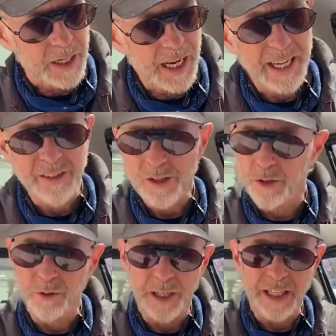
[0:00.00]
And
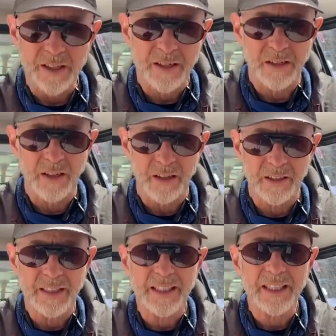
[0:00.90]
so it's
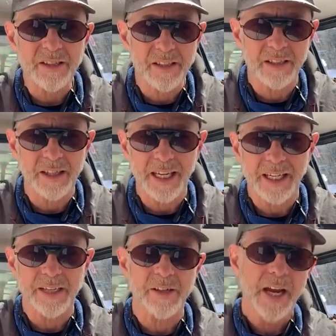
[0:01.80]

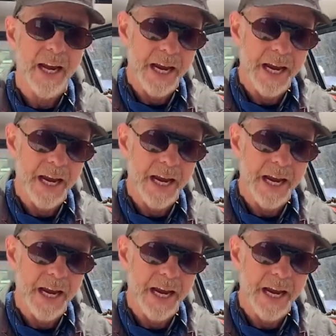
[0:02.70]
instantaneous.